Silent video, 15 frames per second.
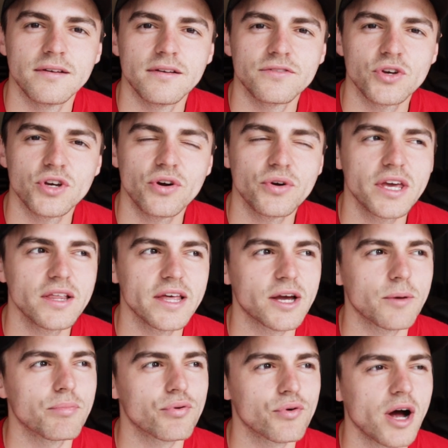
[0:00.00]
So you don't get like
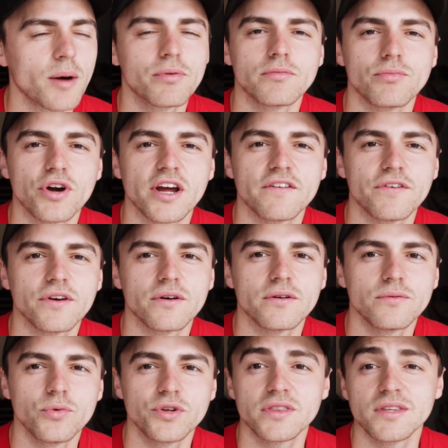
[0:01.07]
a proper brake feel.
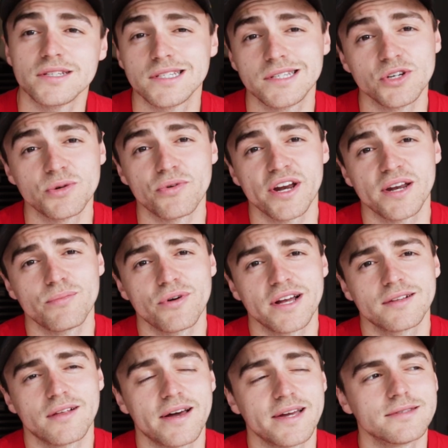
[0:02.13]
With the steel braided
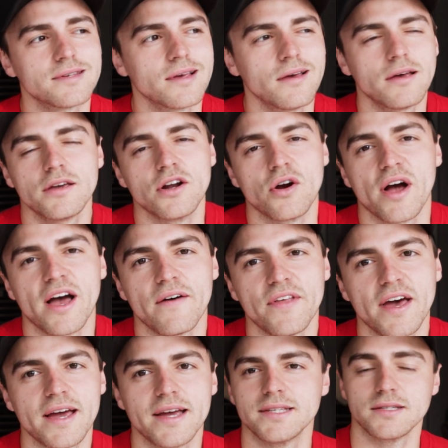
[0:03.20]
brake lines, you don't have
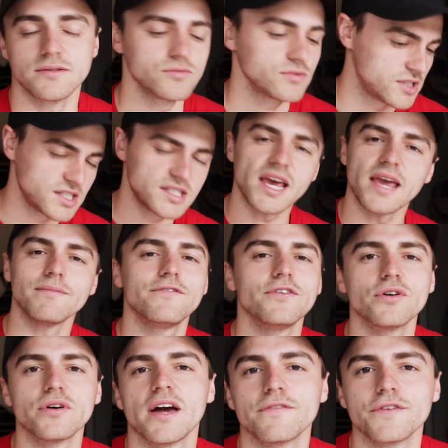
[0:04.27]
that. It's the same
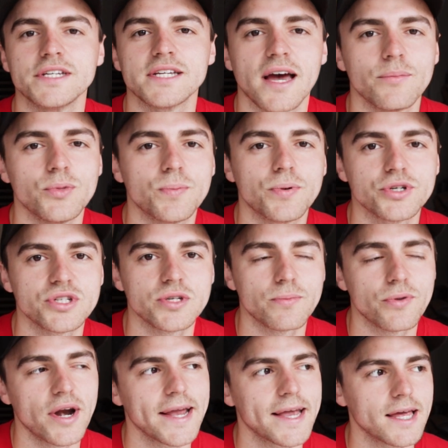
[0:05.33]
feel every time you push the
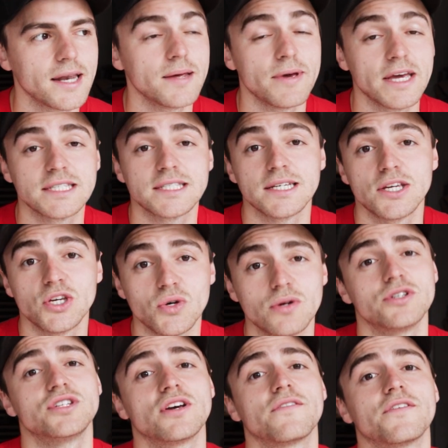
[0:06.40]
brake, and it makes a
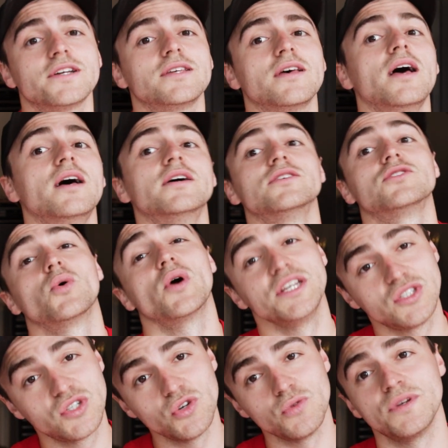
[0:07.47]
huge difference. So I
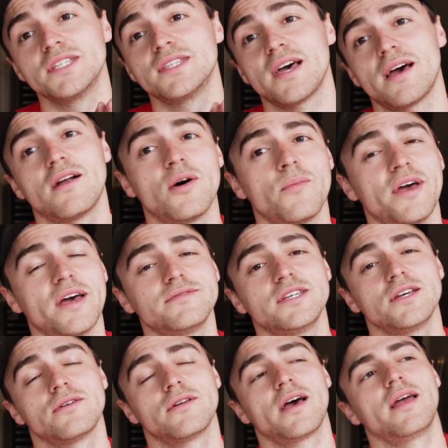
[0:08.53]
do miss that on my
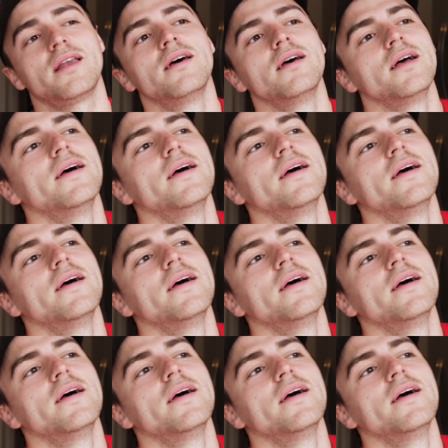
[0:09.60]
FC09.